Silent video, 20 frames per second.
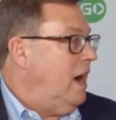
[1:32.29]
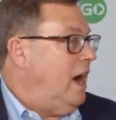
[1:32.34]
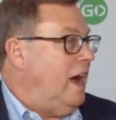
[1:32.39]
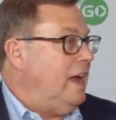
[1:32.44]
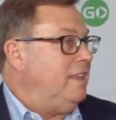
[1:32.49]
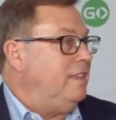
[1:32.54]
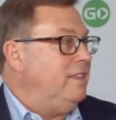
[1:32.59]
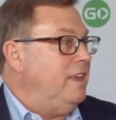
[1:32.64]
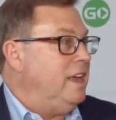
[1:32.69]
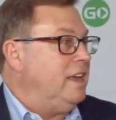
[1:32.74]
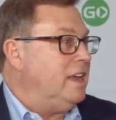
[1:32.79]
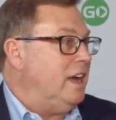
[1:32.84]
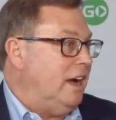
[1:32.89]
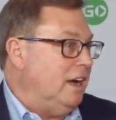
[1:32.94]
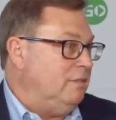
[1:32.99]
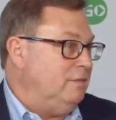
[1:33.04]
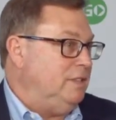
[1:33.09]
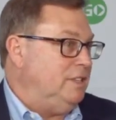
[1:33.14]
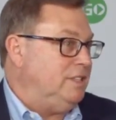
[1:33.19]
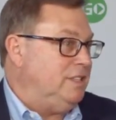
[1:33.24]
I think
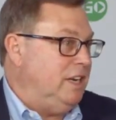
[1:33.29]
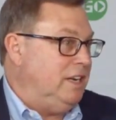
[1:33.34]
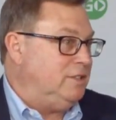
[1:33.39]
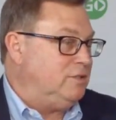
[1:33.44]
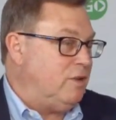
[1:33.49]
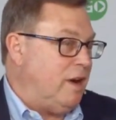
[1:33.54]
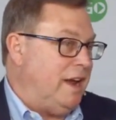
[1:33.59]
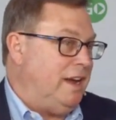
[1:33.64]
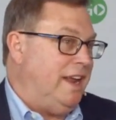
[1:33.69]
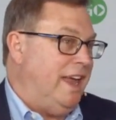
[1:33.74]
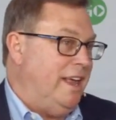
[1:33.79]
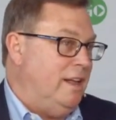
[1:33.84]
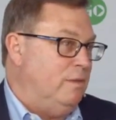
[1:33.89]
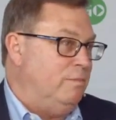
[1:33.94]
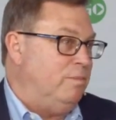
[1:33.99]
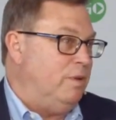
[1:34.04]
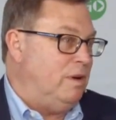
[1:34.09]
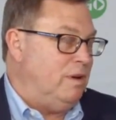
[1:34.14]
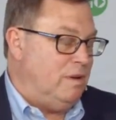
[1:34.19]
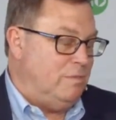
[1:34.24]
I always try to
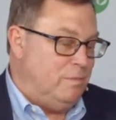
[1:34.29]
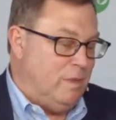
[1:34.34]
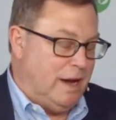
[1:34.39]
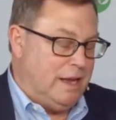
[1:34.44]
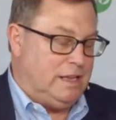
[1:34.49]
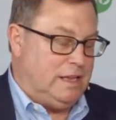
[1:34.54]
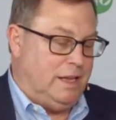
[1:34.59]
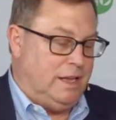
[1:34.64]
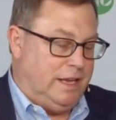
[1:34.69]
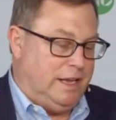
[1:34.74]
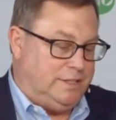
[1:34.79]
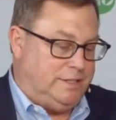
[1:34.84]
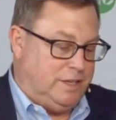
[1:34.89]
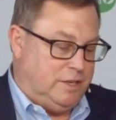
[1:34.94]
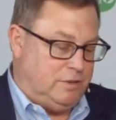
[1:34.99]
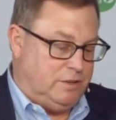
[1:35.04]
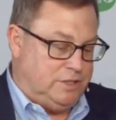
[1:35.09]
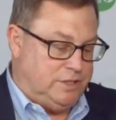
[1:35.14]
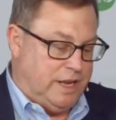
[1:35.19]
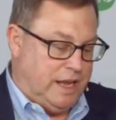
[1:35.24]
help my clients
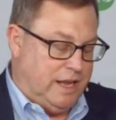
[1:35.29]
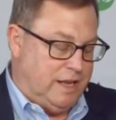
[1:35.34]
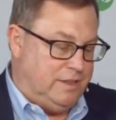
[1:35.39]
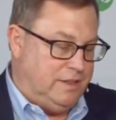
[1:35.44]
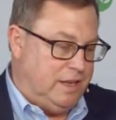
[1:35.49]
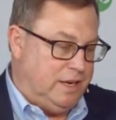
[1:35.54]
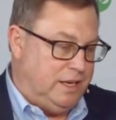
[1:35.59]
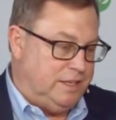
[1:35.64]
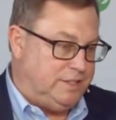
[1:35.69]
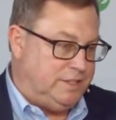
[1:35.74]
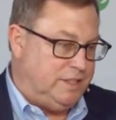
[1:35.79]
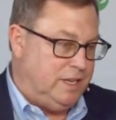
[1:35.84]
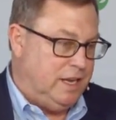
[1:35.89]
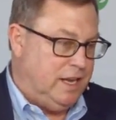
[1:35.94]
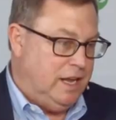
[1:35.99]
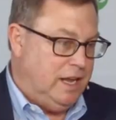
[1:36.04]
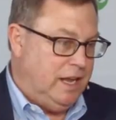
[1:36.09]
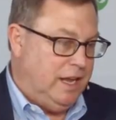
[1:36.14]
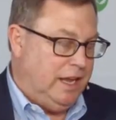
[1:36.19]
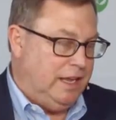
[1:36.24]
understand that
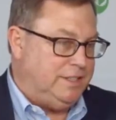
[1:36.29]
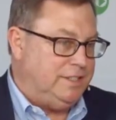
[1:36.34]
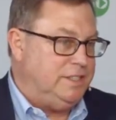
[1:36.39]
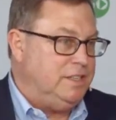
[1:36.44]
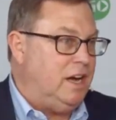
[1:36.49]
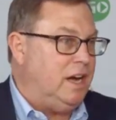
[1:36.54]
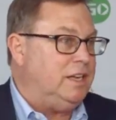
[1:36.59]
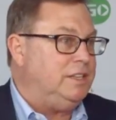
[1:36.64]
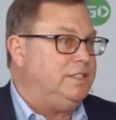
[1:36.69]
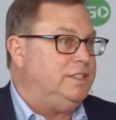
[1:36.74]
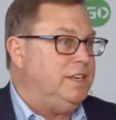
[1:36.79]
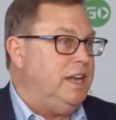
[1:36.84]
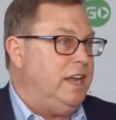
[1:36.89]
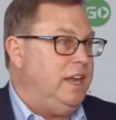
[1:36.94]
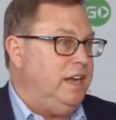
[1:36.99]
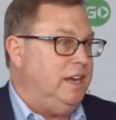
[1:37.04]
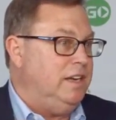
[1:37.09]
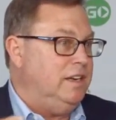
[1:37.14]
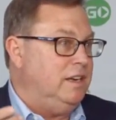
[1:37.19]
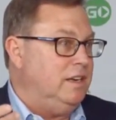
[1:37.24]
it's not
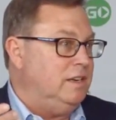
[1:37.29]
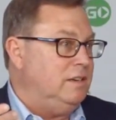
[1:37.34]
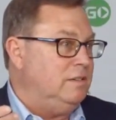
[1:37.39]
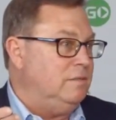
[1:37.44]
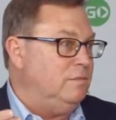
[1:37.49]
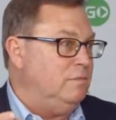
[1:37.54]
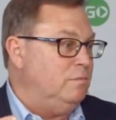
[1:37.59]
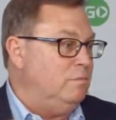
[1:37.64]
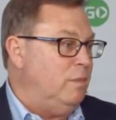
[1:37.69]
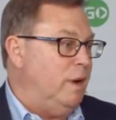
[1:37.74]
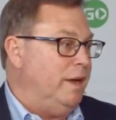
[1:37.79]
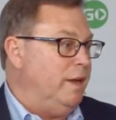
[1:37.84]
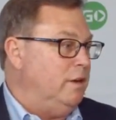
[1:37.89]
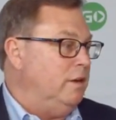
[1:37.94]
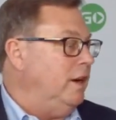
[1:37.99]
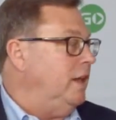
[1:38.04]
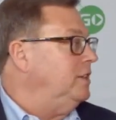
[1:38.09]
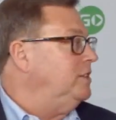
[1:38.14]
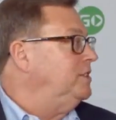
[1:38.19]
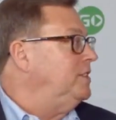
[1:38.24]
saying, my
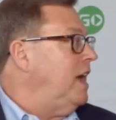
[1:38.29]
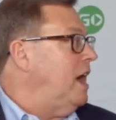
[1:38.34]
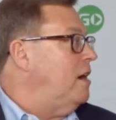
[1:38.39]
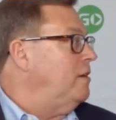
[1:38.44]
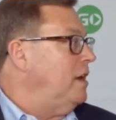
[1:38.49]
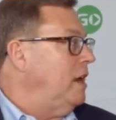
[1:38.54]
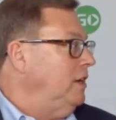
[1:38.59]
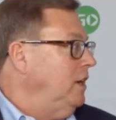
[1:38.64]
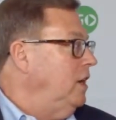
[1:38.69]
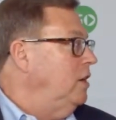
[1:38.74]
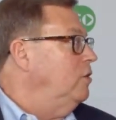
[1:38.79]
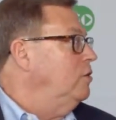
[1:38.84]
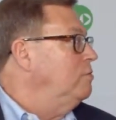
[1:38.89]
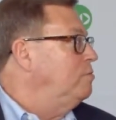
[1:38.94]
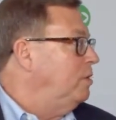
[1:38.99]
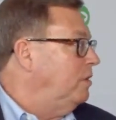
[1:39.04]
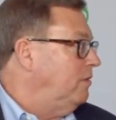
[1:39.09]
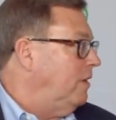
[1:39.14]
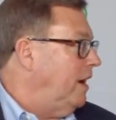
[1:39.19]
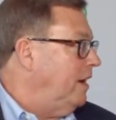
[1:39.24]
internet's down, I need a new
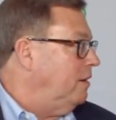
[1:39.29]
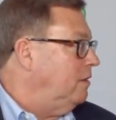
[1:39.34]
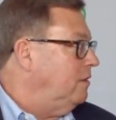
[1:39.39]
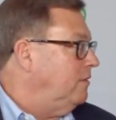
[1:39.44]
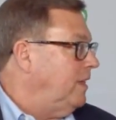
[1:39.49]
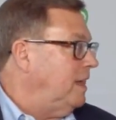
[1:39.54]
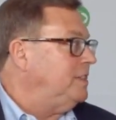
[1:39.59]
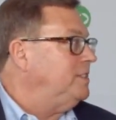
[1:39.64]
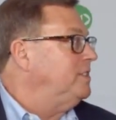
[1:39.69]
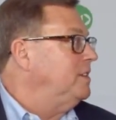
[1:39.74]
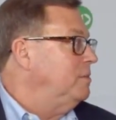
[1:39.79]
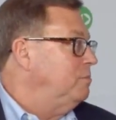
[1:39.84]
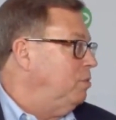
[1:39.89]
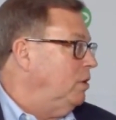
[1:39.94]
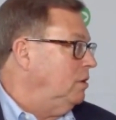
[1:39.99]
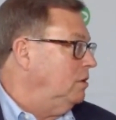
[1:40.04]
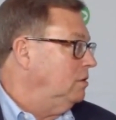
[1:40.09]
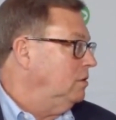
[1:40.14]
provider. That's simple,